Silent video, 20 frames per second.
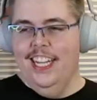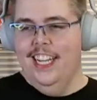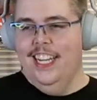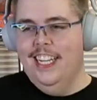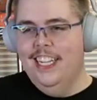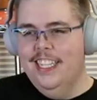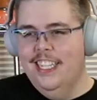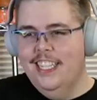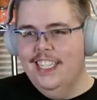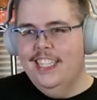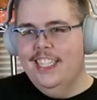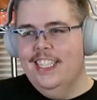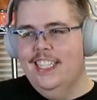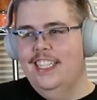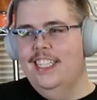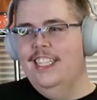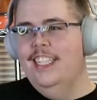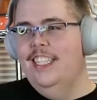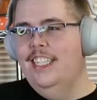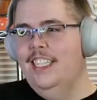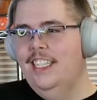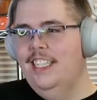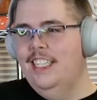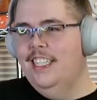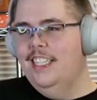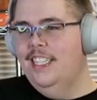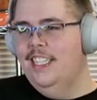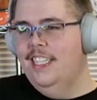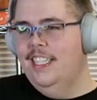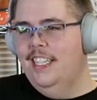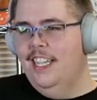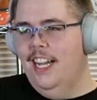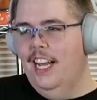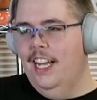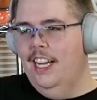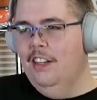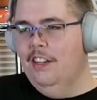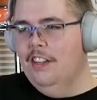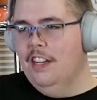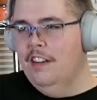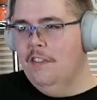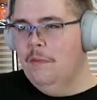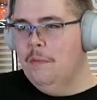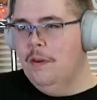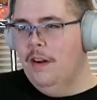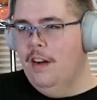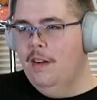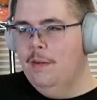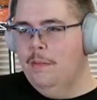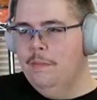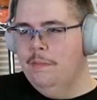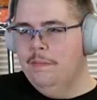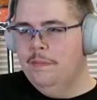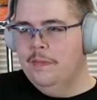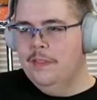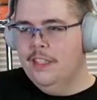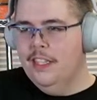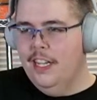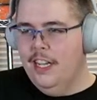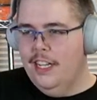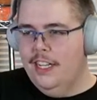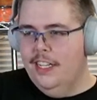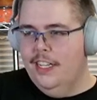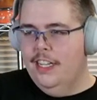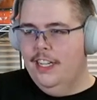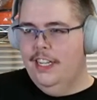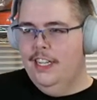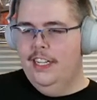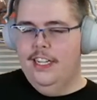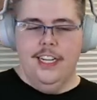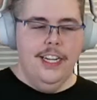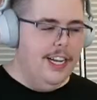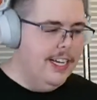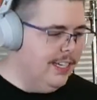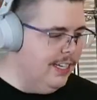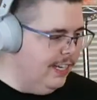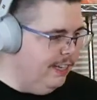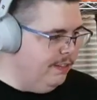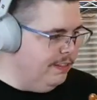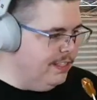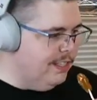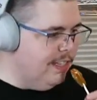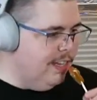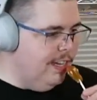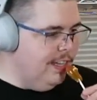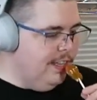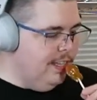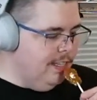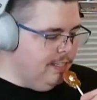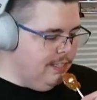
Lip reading: Yeah, I don't got a problem. I could even slide